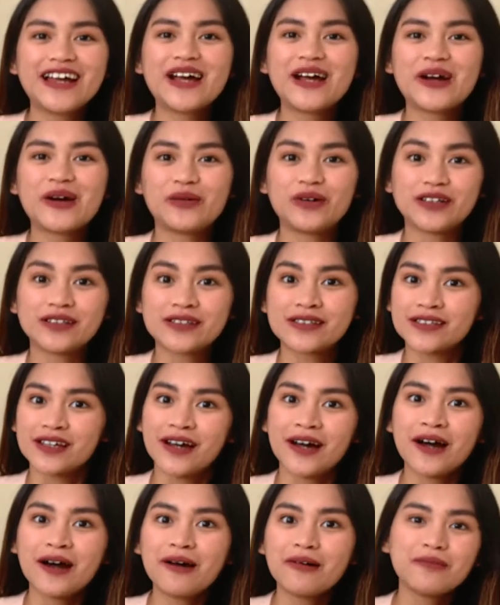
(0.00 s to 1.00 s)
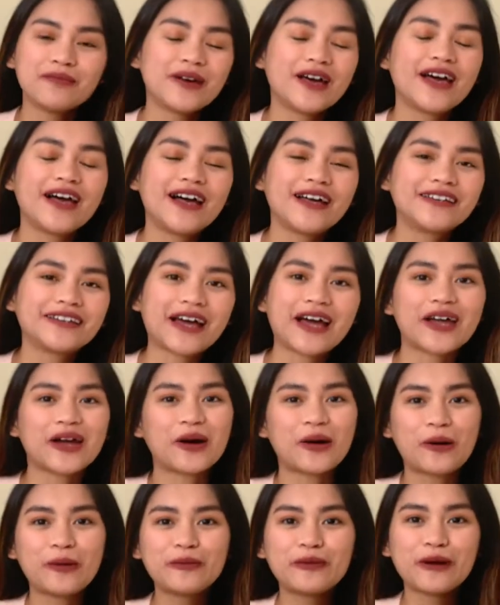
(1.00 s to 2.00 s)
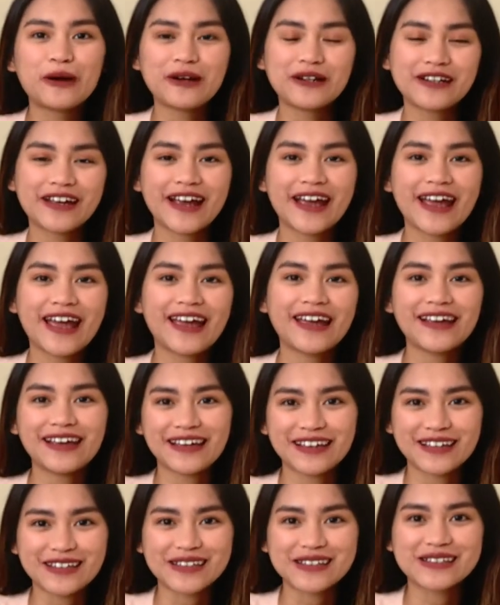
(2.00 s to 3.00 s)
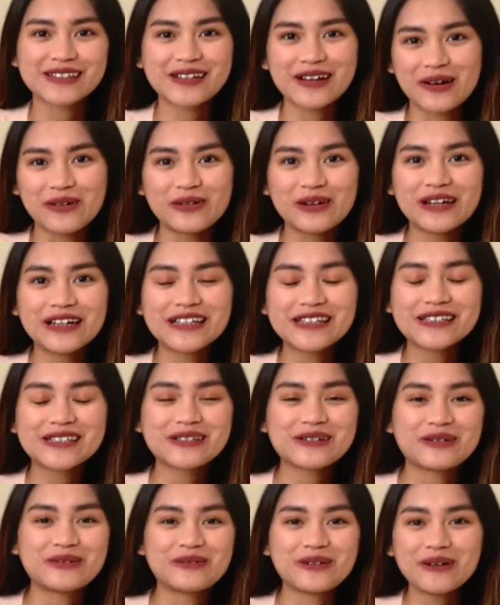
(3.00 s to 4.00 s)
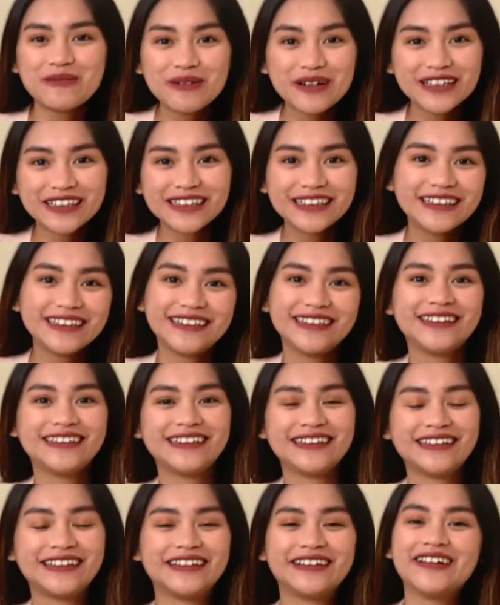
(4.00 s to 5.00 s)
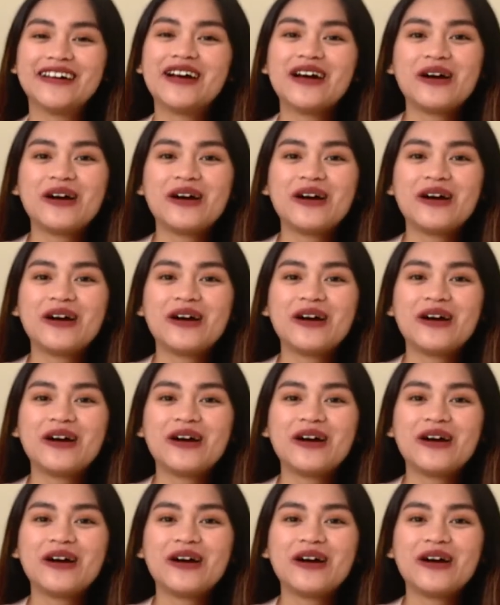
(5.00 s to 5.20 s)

What's up? And I hope your day is going swimmingly.